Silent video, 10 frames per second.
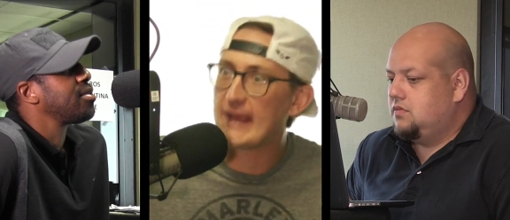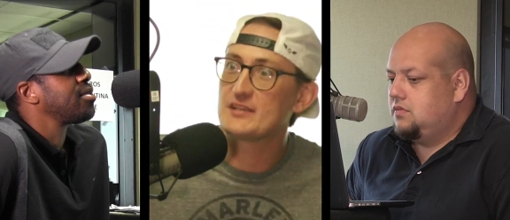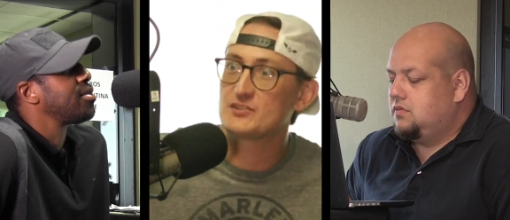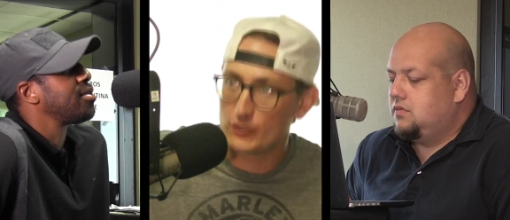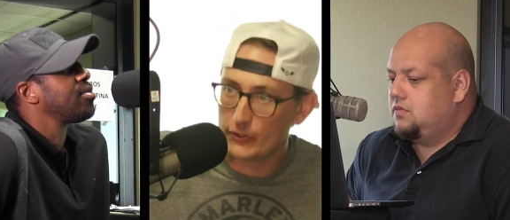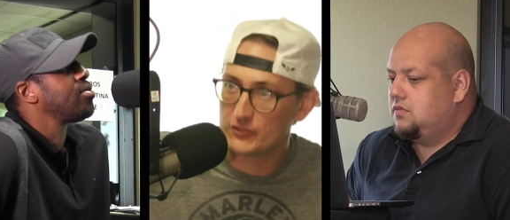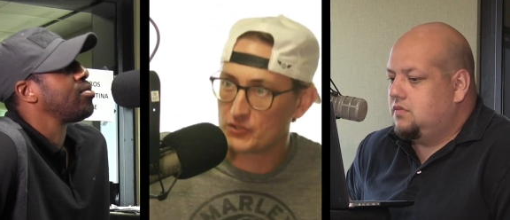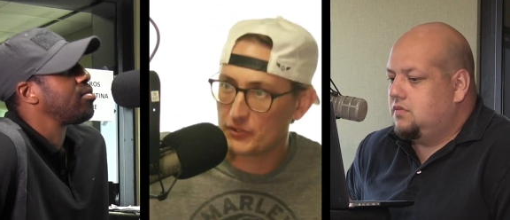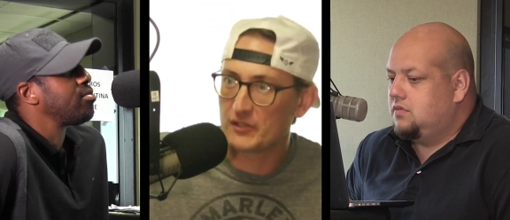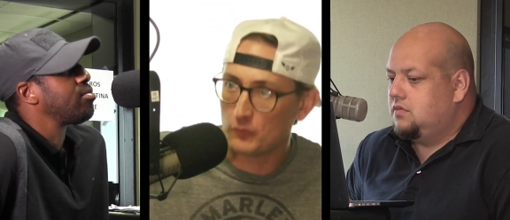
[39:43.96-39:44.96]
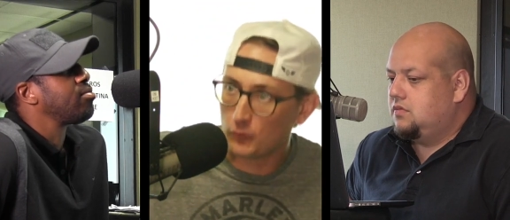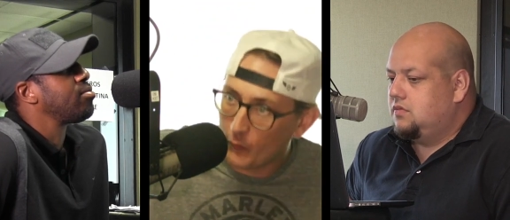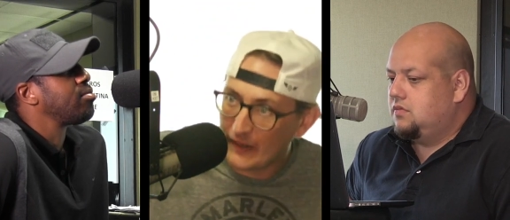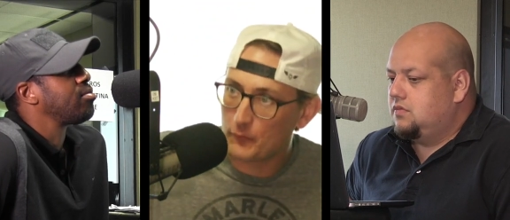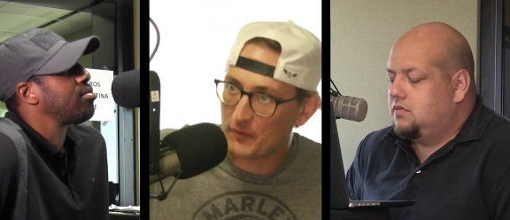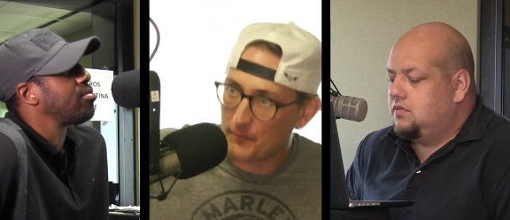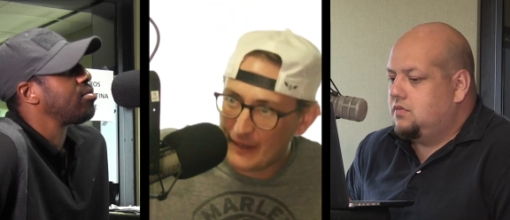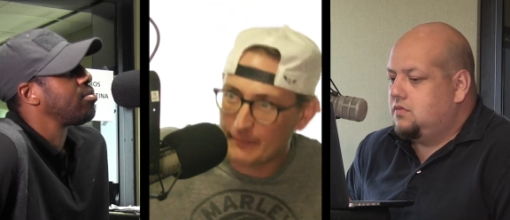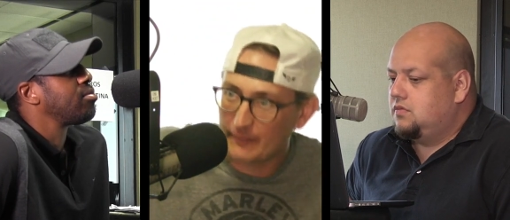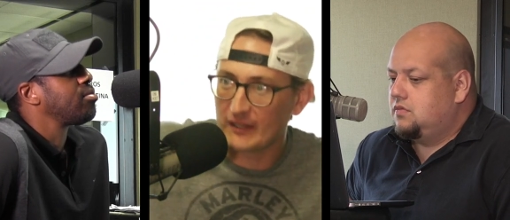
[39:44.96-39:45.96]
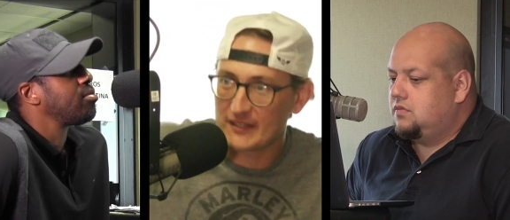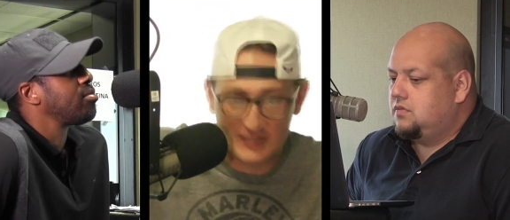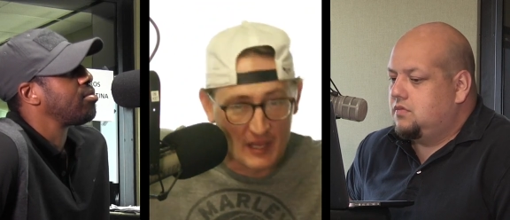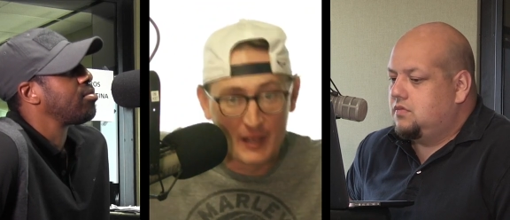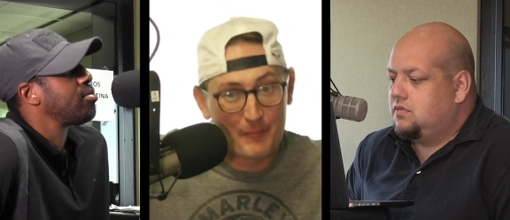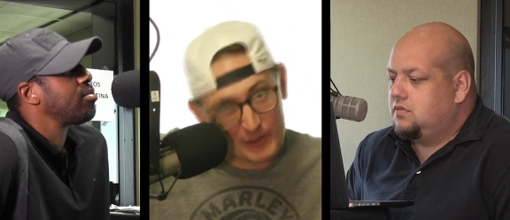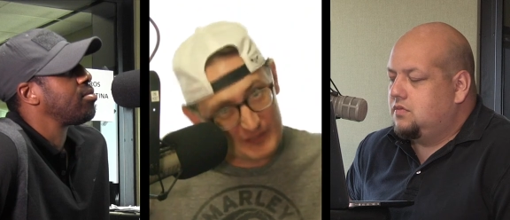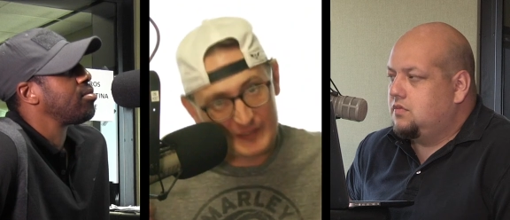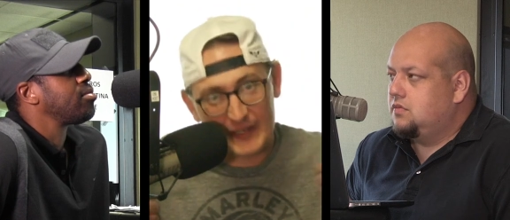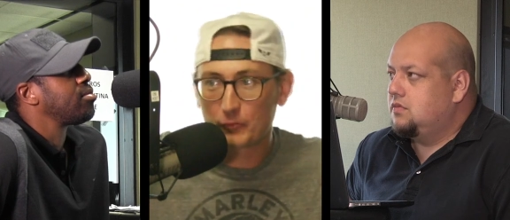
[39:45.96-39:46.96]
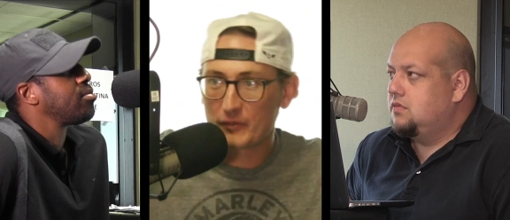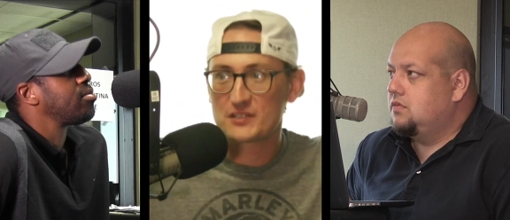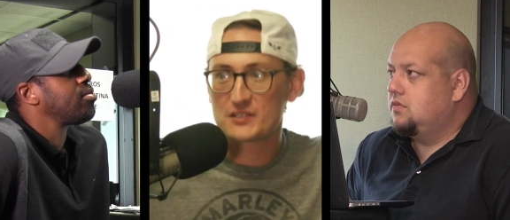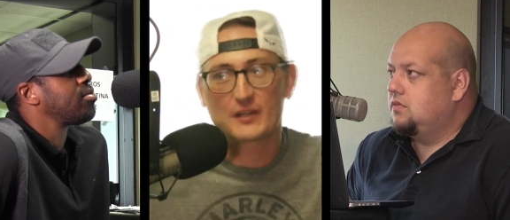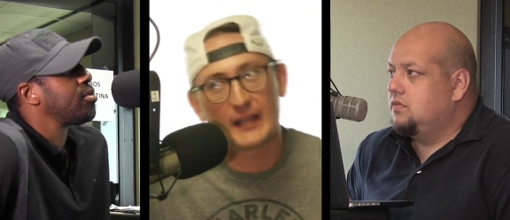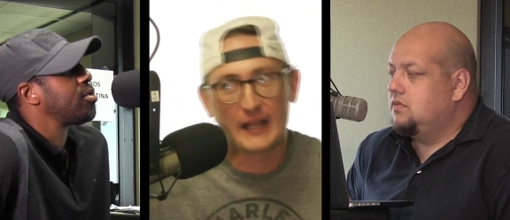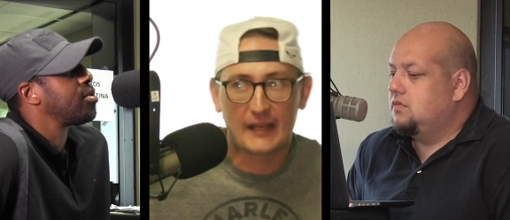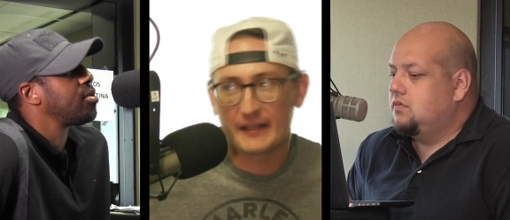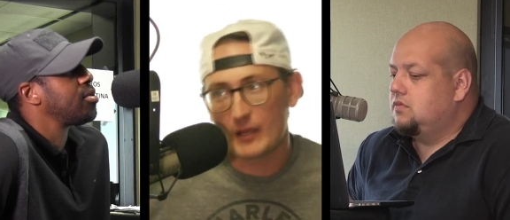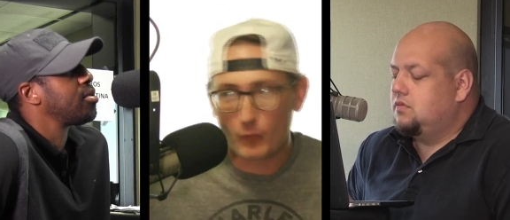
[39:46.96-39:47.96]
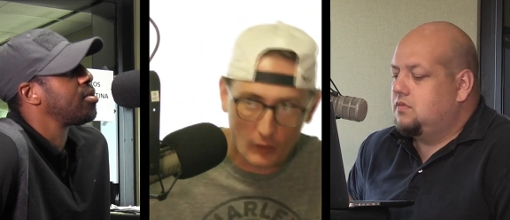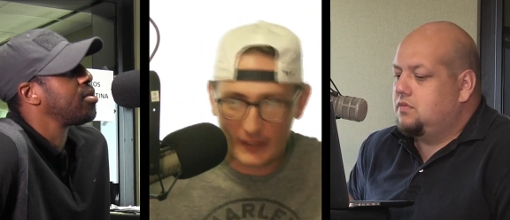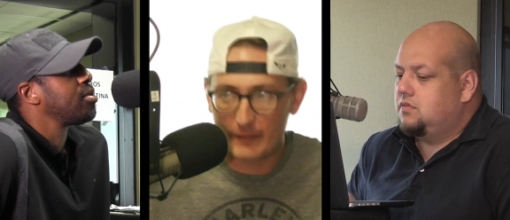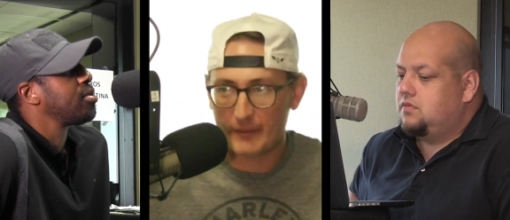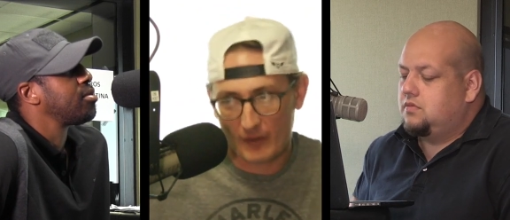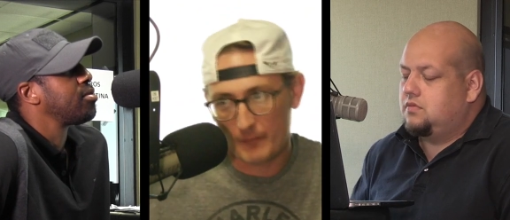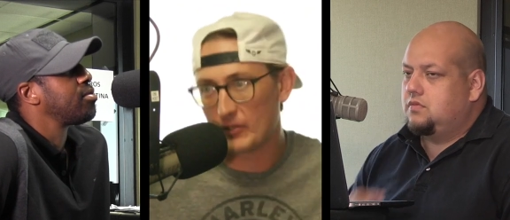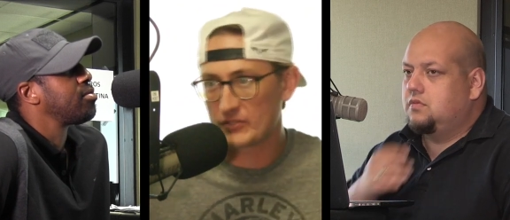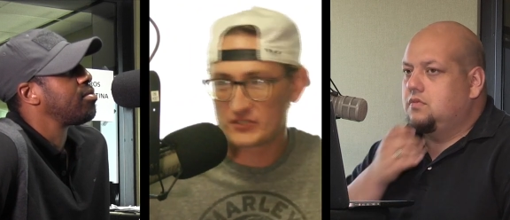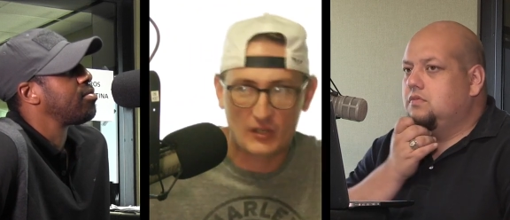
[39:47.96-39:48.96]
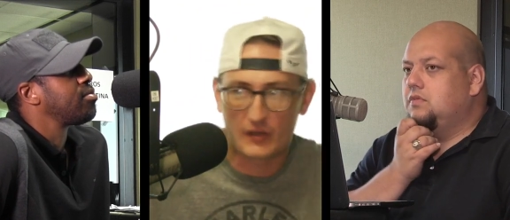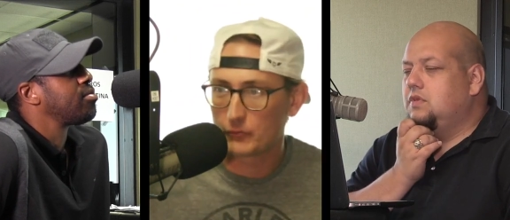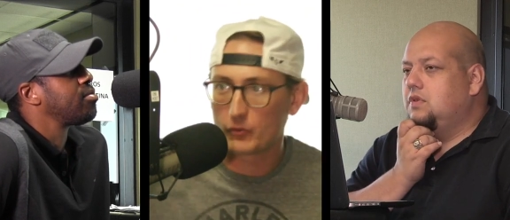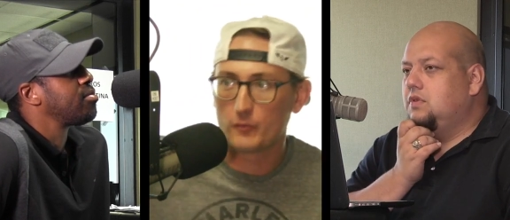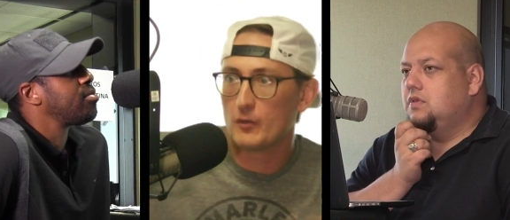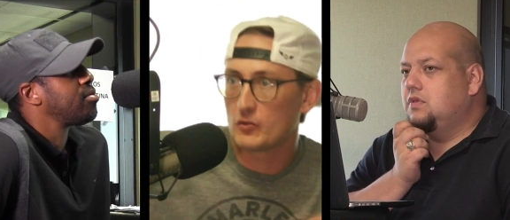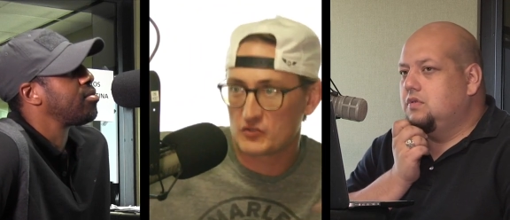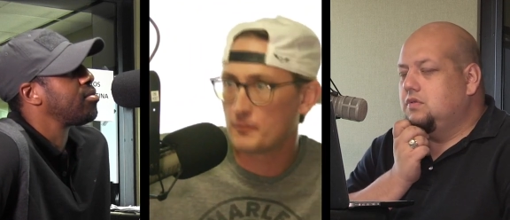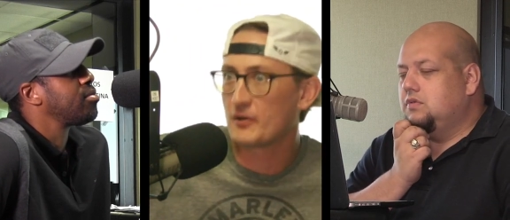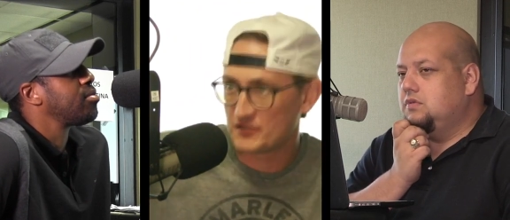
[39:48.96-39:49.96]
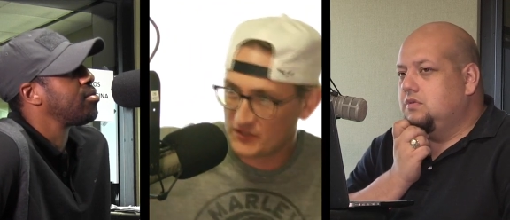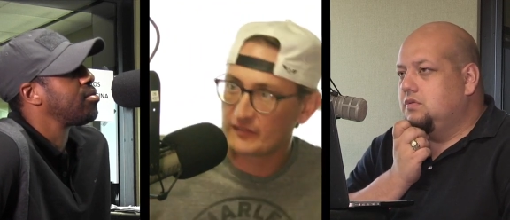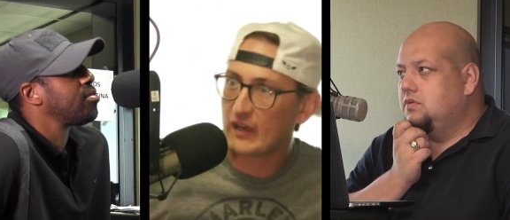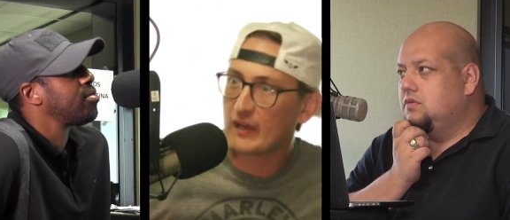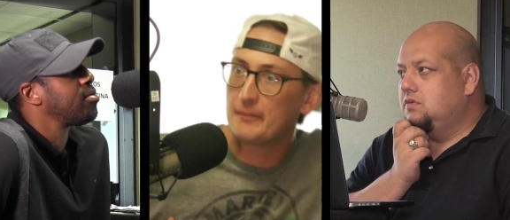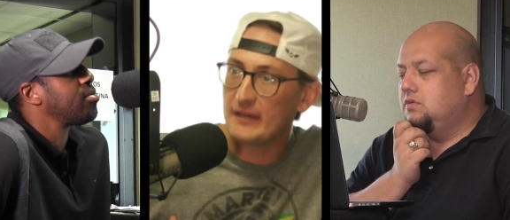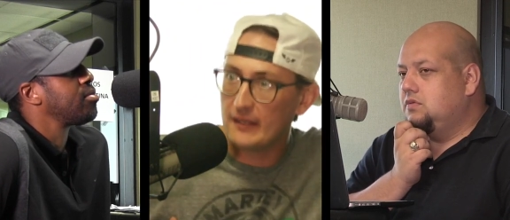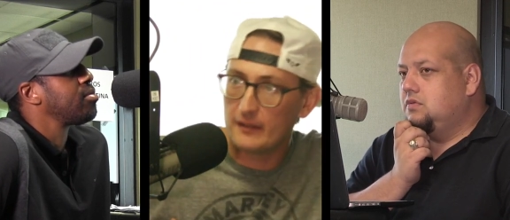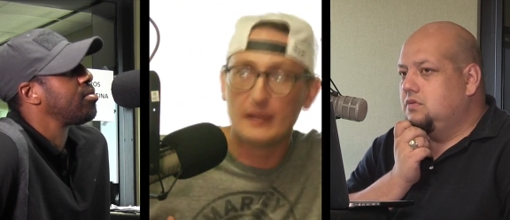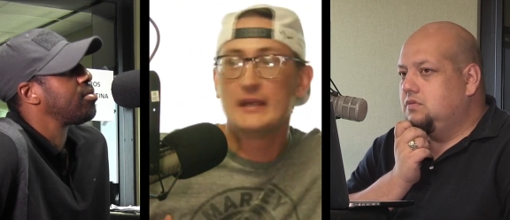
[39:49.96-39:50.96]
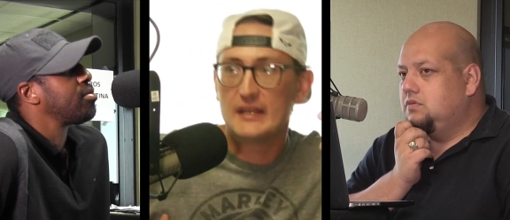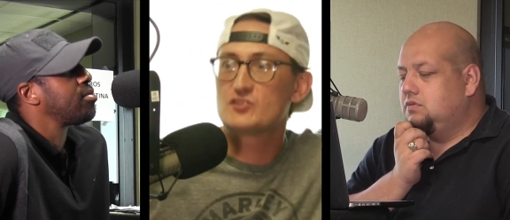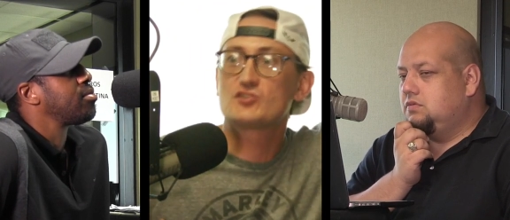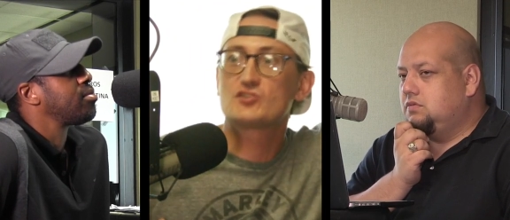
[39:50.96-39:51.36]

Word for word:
Speaker 1: as good, so you can win with maybe less, but you can take a risk on a guy and not worry about a bust on a Ramonts because the top end is